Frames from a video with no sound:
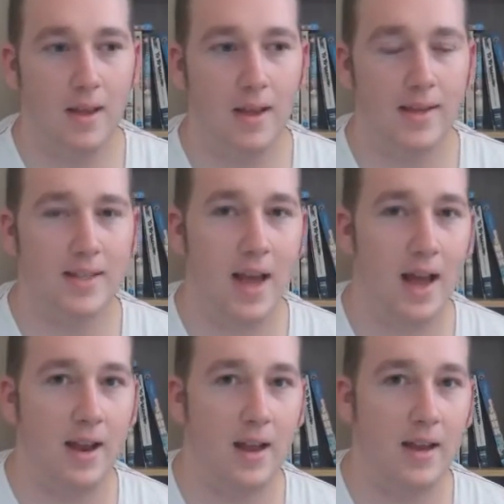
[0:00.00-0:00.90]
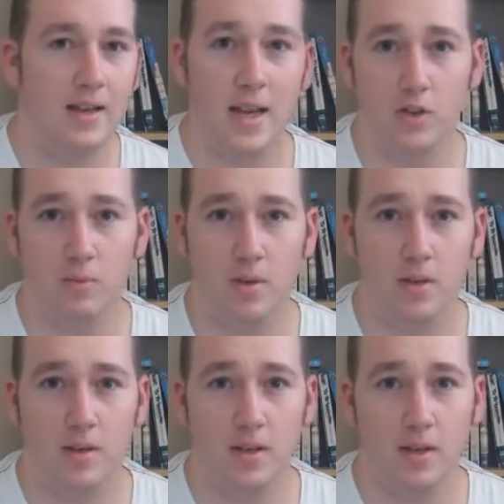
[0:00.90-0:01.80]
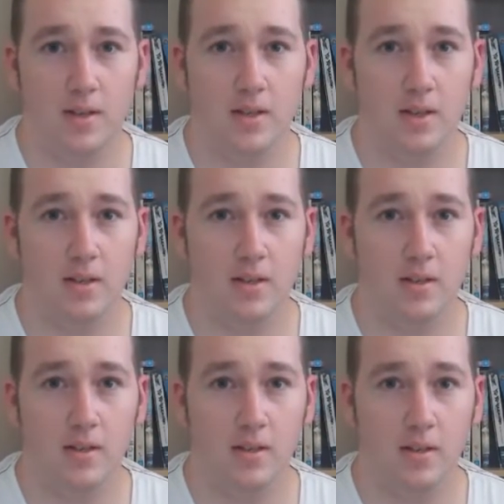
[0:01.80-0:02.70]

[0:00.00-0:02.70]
it's at a detriment in this series.